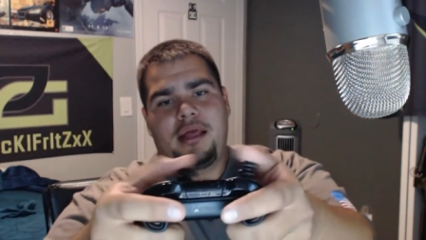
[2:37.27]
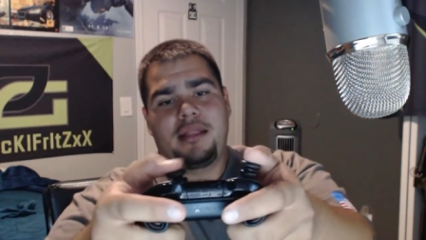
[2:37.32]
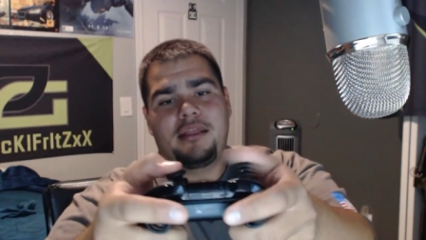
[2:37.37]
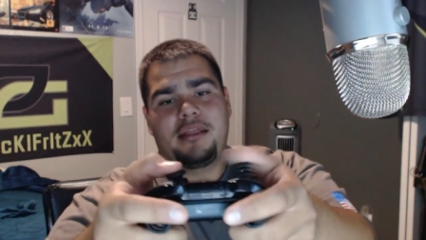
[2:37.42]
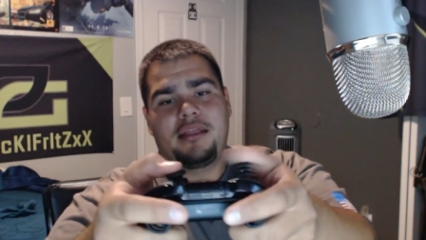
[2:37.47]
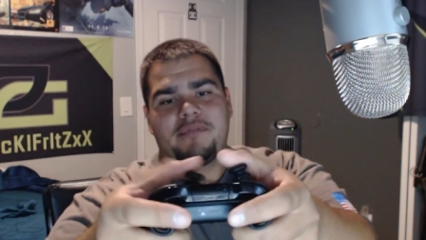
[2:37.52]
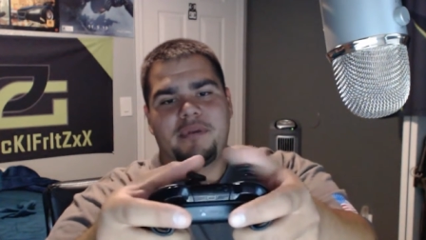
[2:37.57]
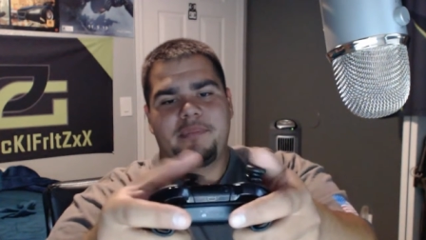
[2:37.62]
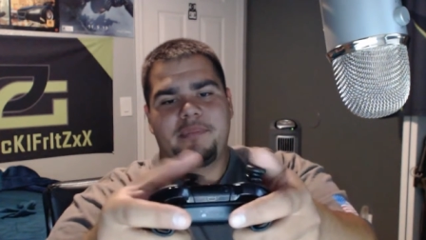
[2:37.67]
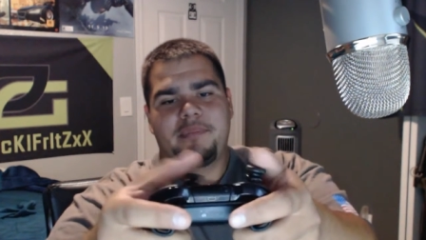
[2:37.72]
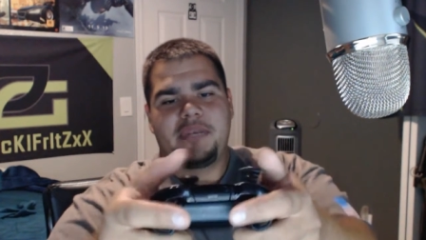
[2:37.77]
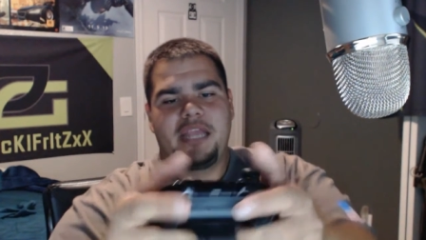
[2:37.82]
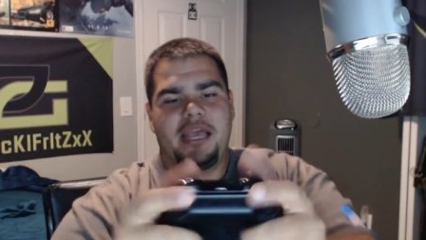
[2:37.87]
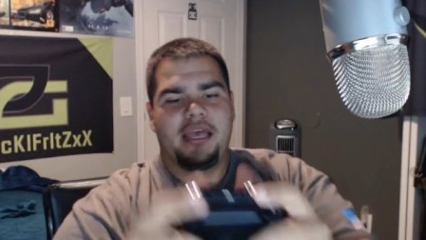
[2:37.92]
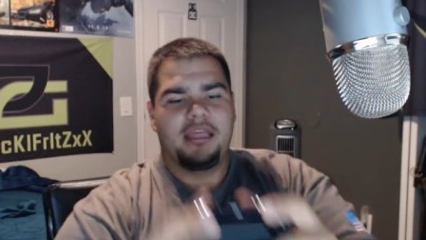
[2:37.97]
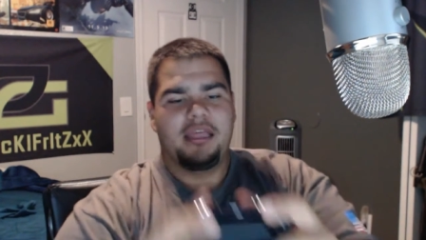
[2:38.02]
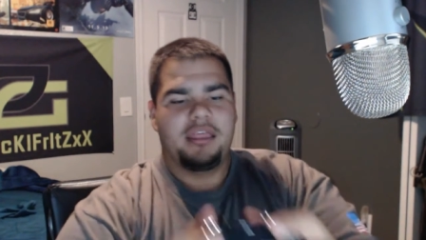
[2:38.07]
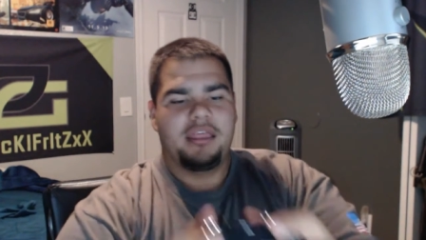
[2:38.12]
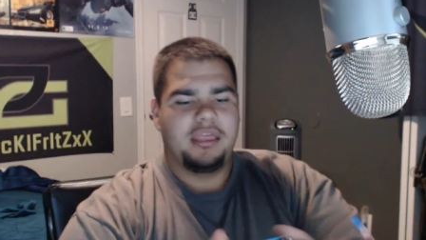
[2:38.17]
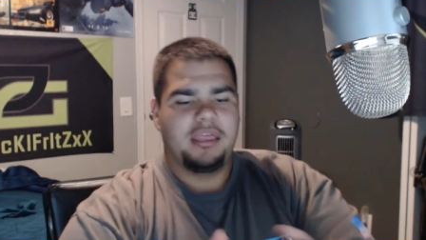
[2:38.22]
I love them to
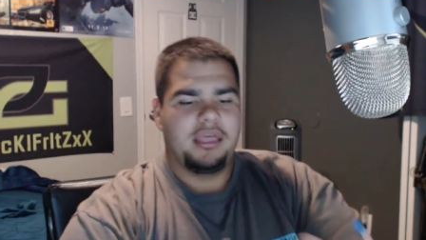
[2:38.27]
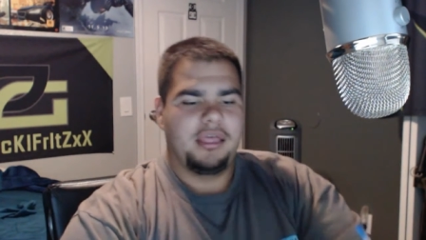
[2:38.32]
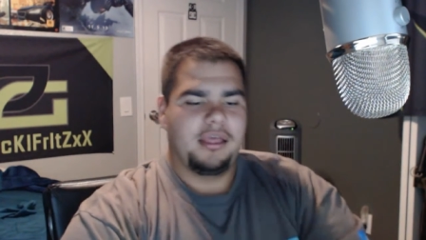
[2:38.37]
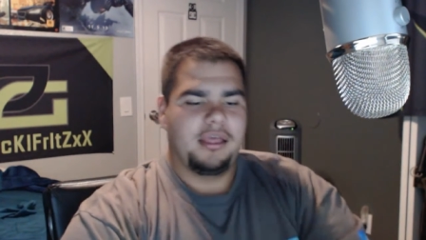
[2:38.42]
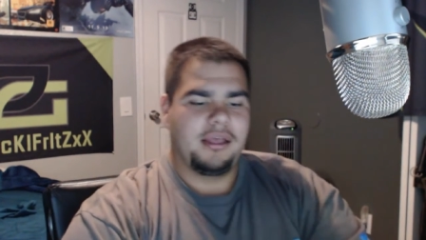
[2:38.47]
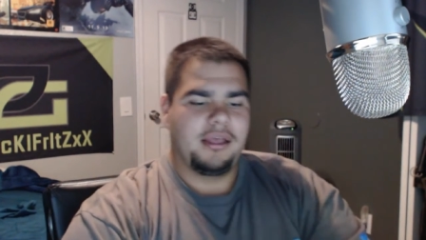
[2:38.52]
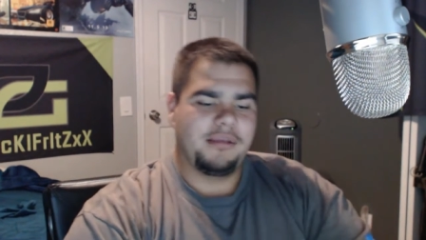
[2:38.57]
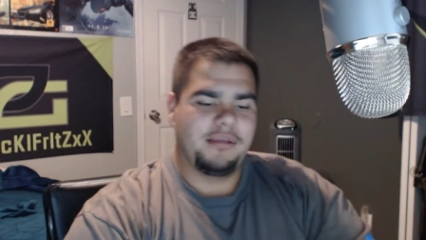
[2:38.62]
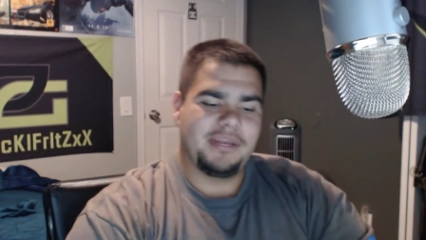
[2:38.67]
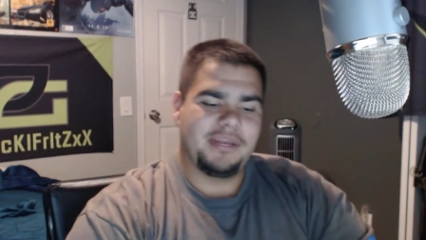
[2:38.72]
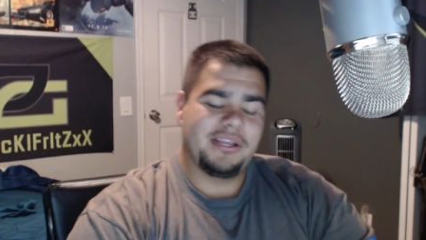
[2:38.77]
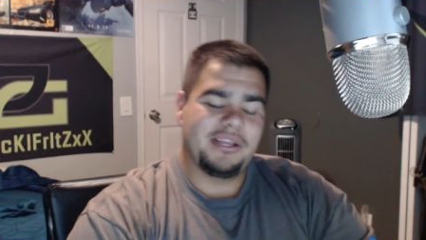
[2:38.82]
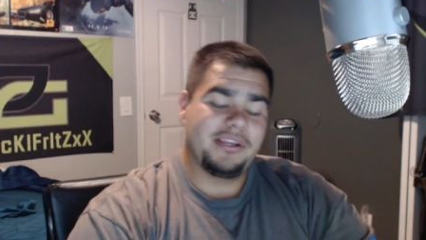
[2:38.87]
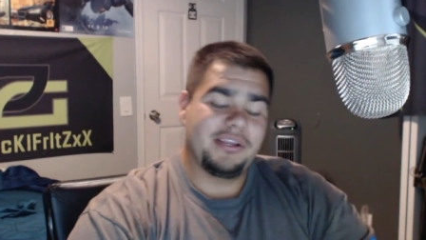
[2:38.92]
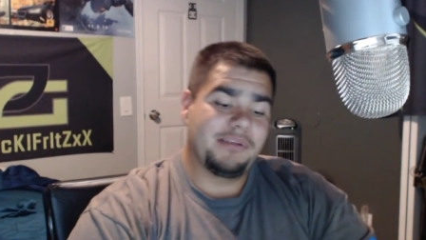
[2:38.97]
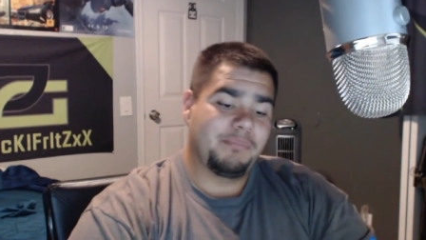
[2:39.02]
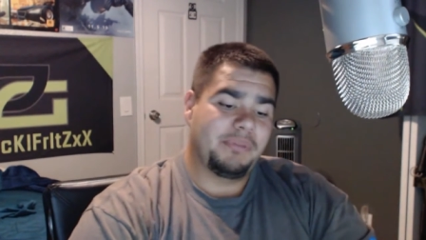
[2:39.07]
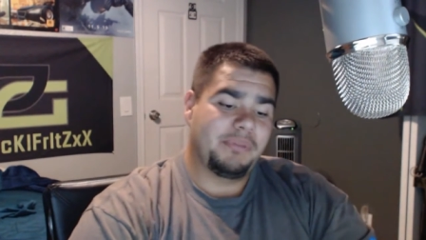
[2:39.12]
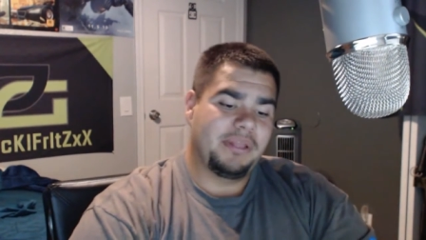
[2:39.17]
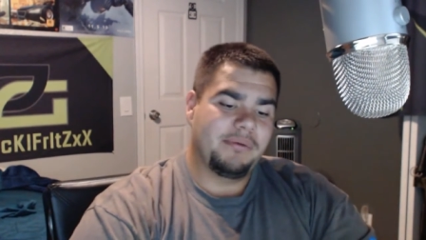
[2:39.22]
death. Um, I
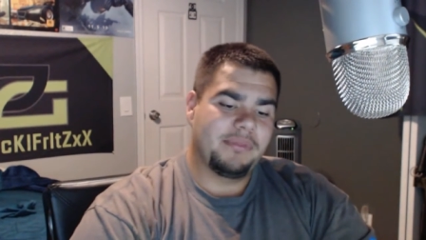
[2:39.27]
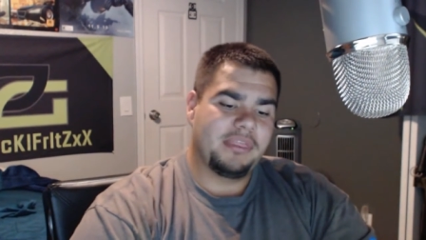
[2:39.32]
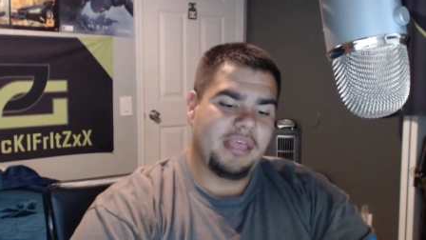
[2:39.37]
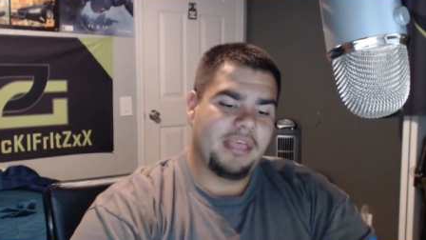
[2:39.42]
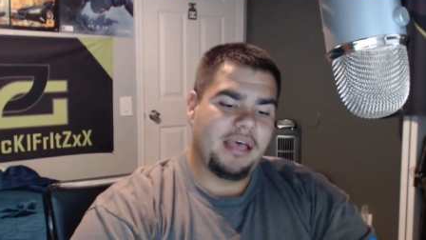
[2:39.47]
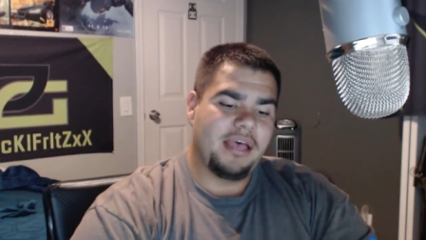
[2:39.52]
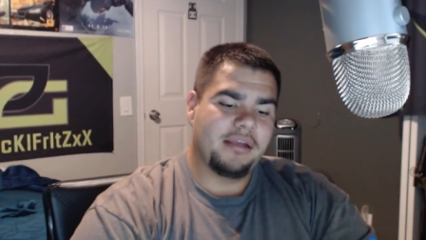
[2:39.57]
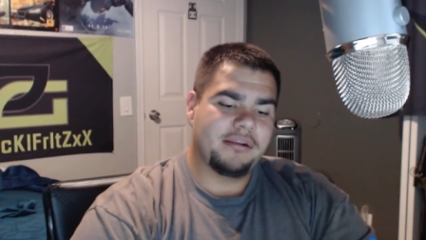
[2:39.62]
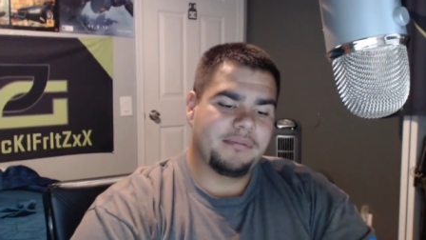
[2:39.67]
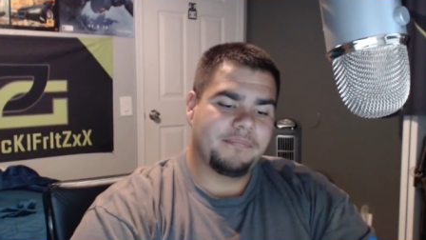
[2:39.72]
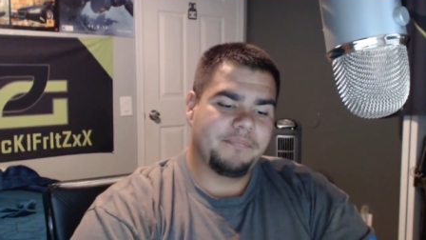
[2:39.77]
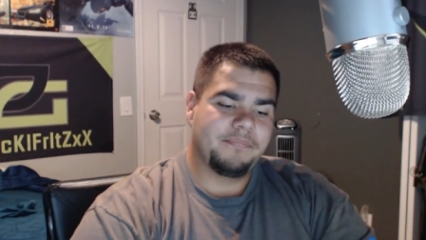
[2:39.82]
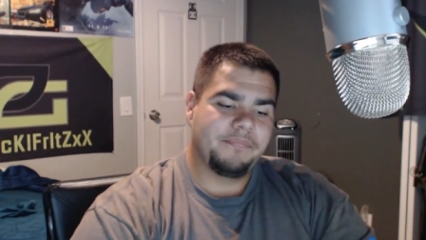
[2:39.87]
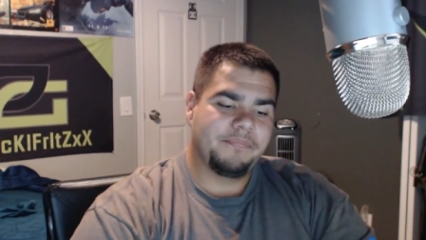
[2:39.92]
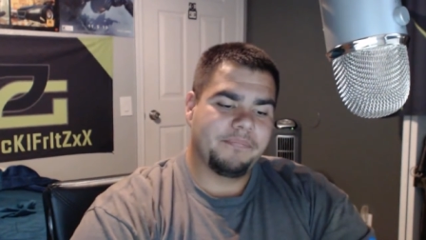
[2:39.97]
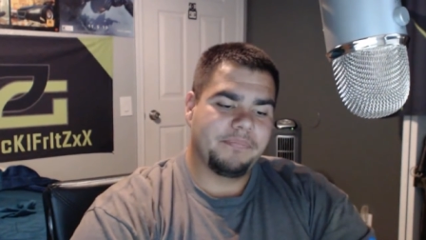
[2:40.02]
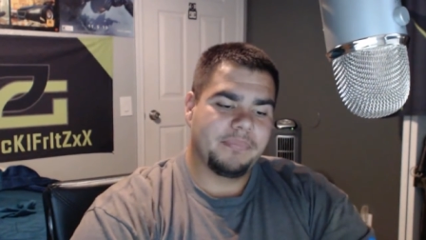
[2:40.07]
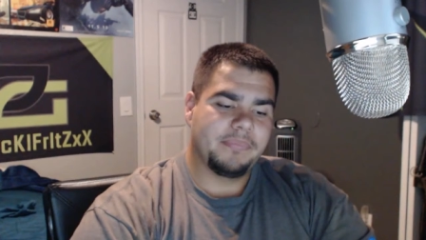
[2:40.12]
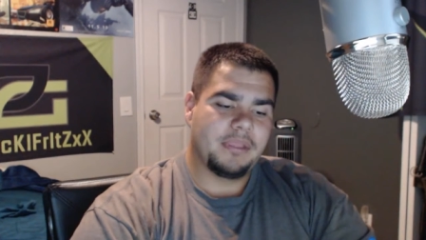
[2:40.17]
couldn't play without them.